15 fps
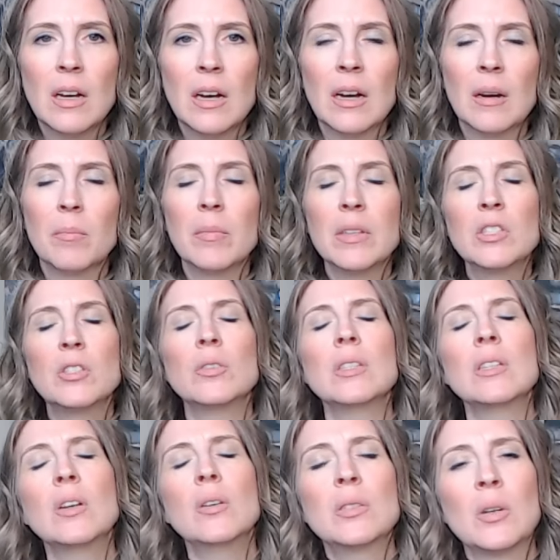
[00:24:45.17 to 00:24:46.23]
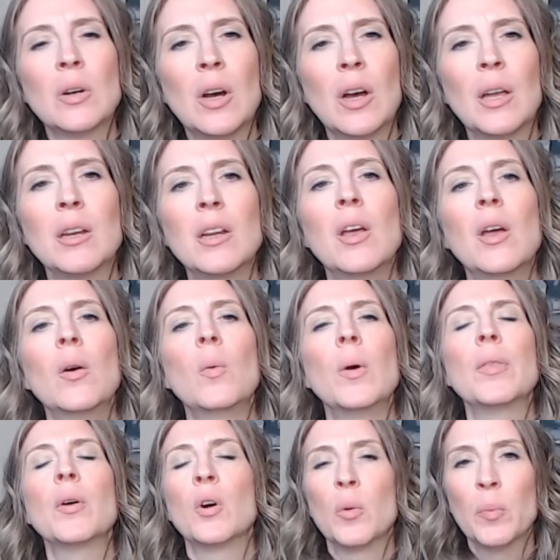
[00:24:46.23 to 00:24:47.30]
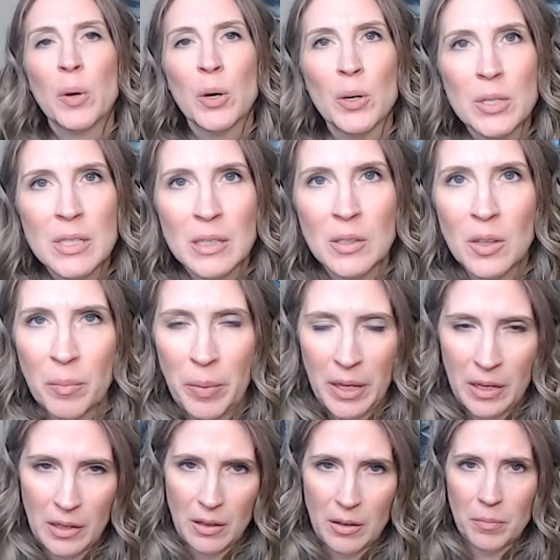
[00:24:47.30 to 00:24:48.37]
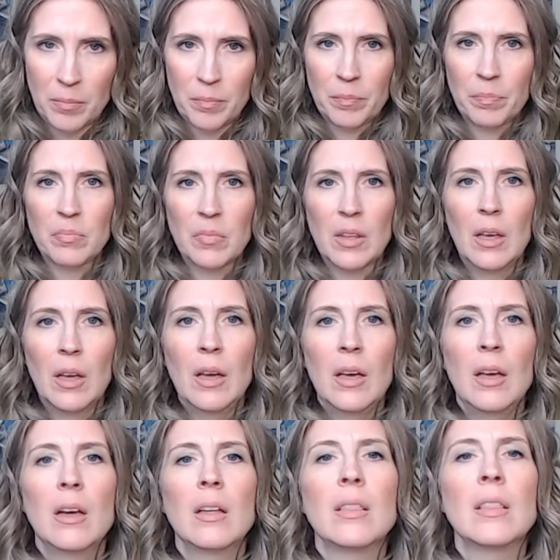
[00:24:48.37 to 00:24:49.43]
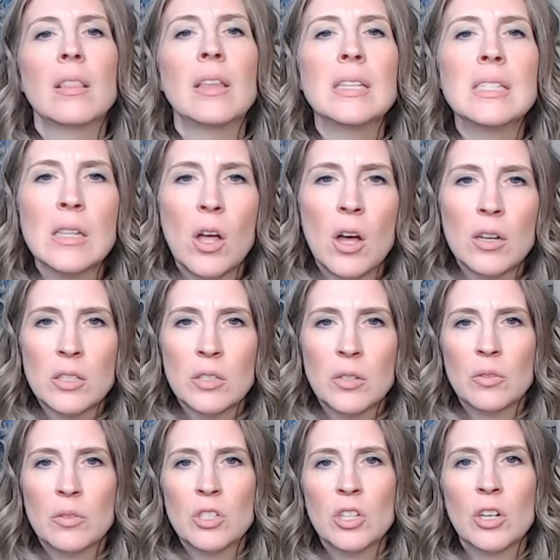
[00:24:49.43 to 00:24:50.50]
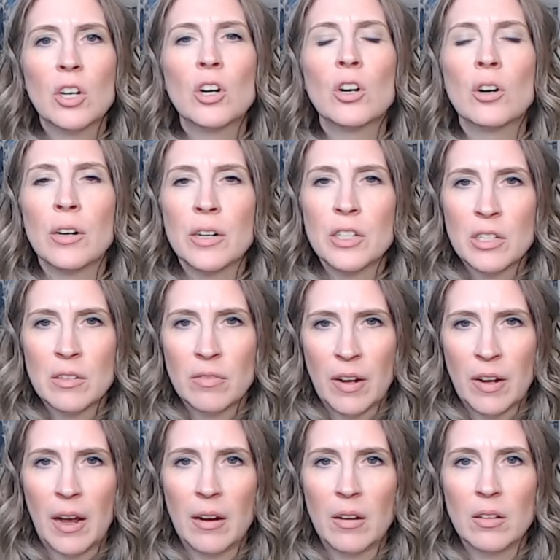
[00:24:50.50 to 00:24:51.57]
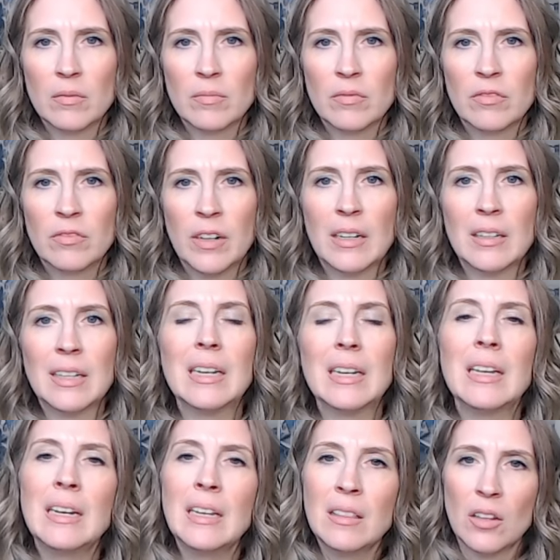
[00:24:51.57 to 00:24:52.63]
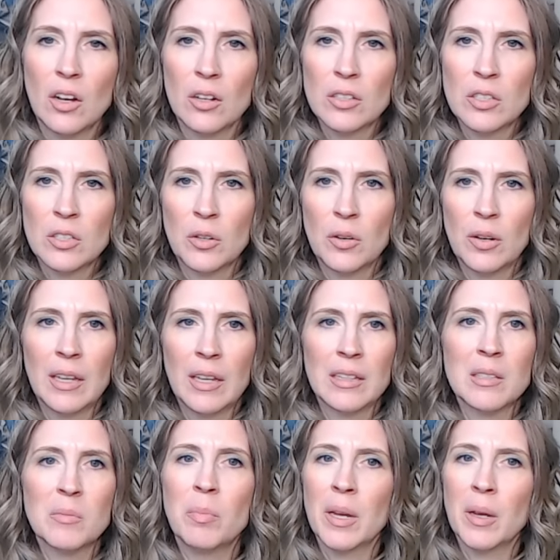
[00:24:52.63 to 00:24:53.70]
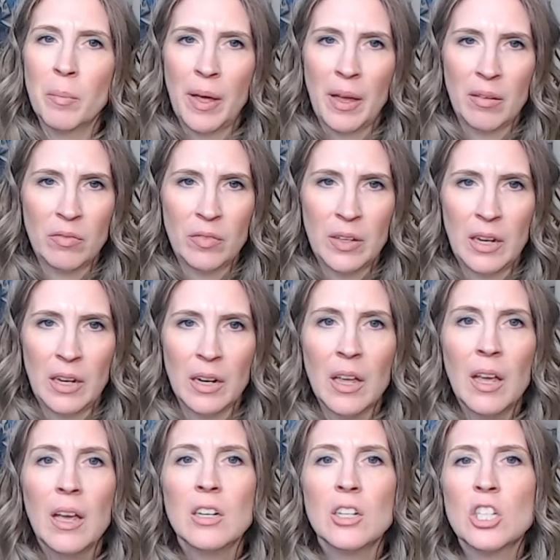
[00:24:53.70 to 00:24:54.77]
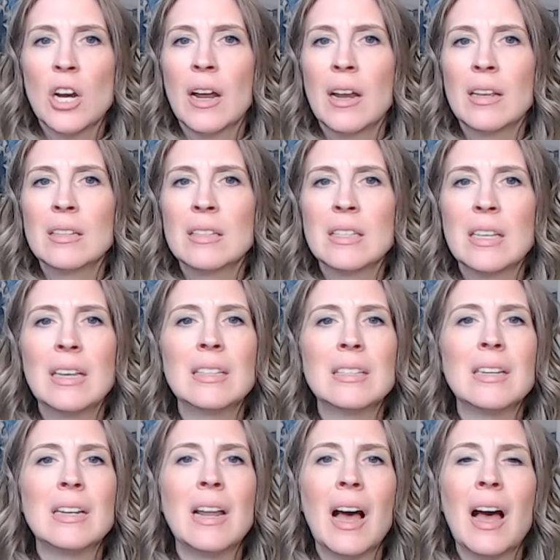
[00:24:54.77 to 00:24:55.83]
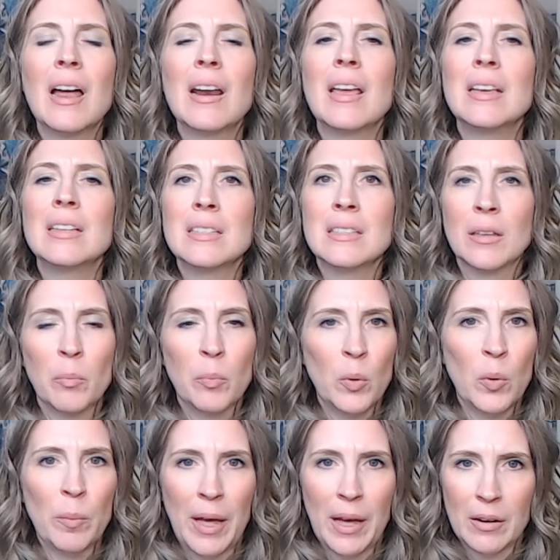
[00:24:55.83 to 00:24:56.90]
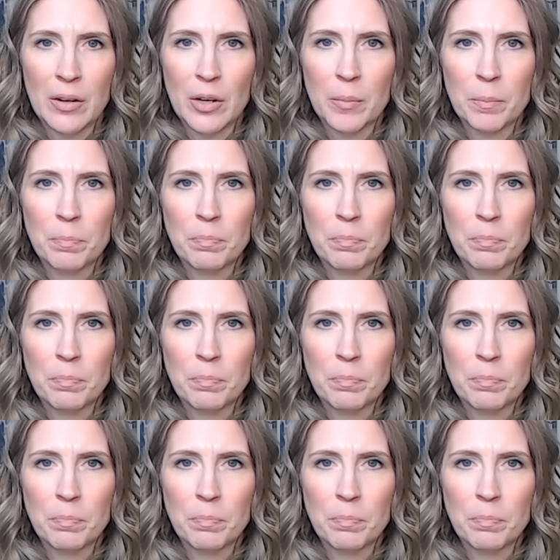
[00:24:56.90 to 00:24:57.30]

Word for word: Um, Susan goes on with her personal opinion. This lawsuit took courage to file. Filing any lawsuit against big pet feed giants is not a simple matter.